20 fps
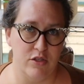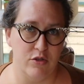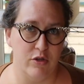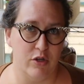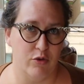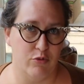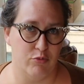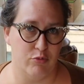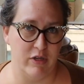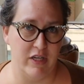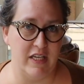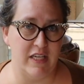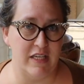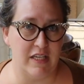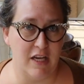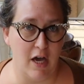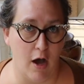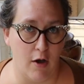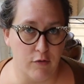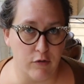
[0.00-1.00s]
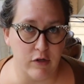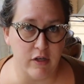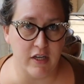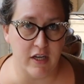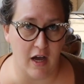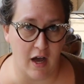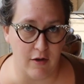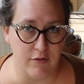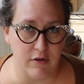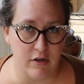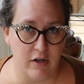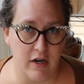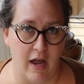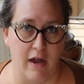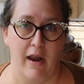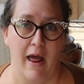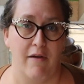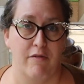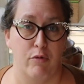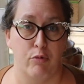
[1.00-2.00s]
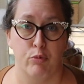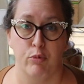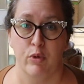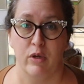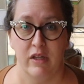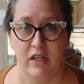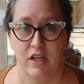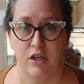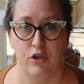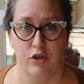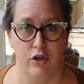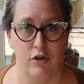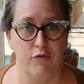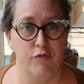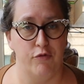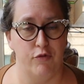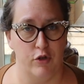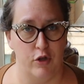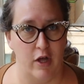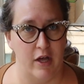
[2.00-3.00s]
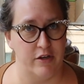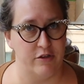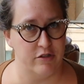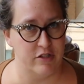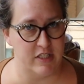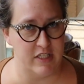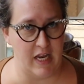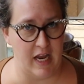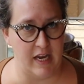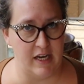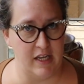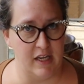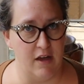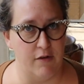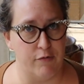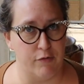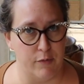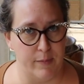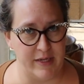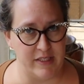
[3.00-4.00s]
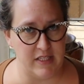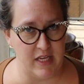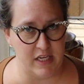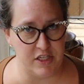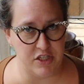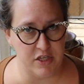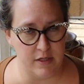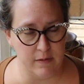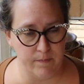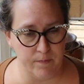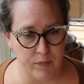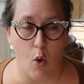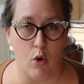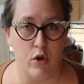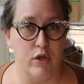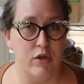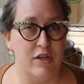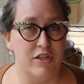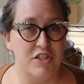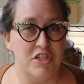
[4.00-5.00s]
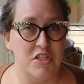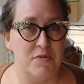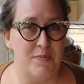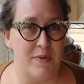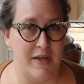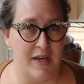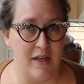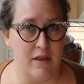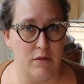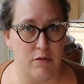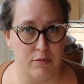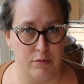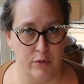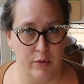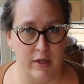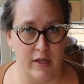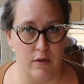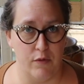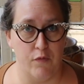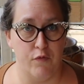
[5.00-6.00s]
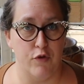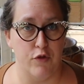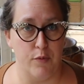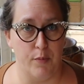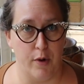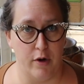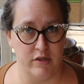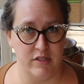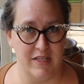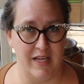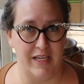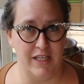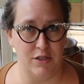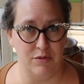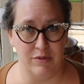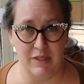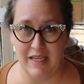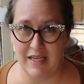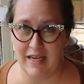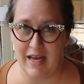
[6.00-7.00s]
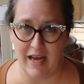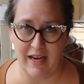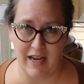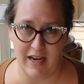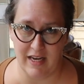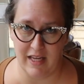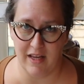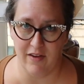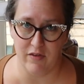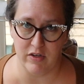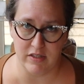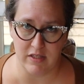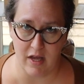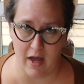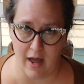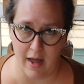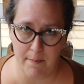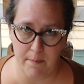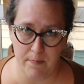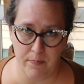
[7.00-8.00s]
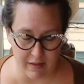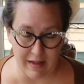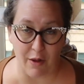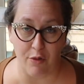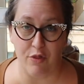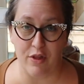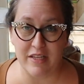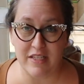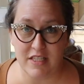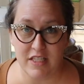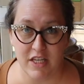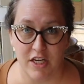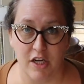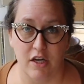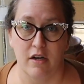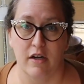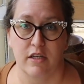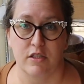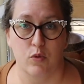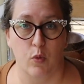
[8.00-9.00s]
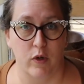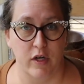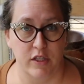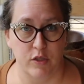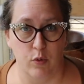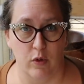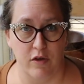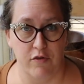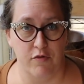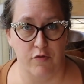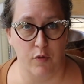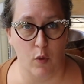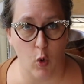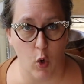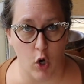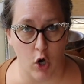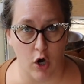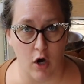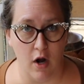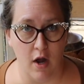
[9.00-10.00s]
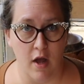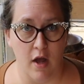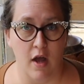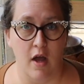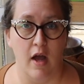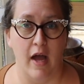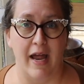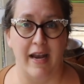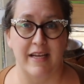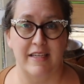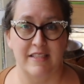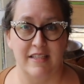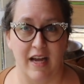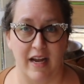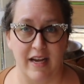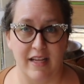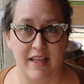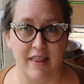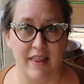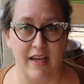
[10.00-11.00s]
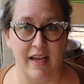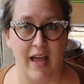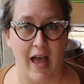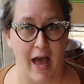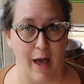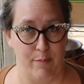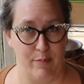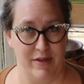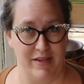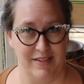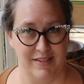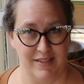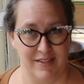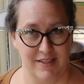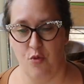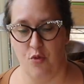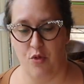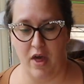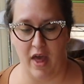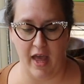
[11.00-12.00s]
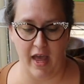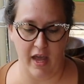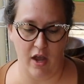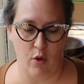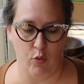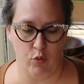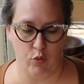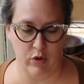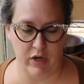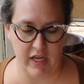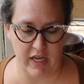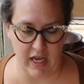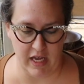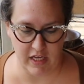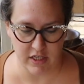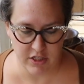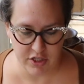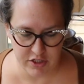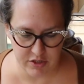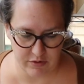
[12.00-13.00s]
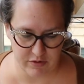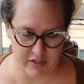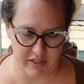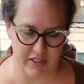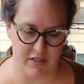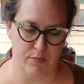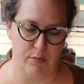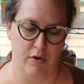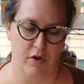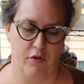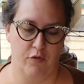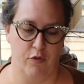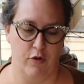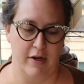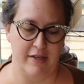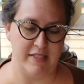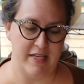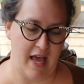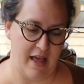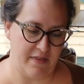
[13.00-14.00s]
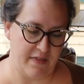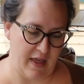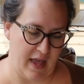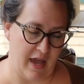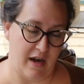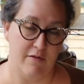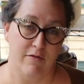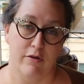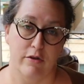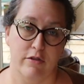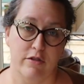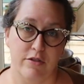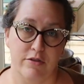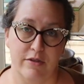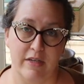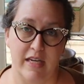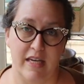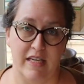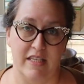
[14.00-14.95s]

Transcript: you could read it cover to cover and have a really good full understanding of fermentation, or you can just pick through it for the parts that you need at any given time. Now this year in 2024, an exciting thing happened. They reissued this book for a 10th anniversary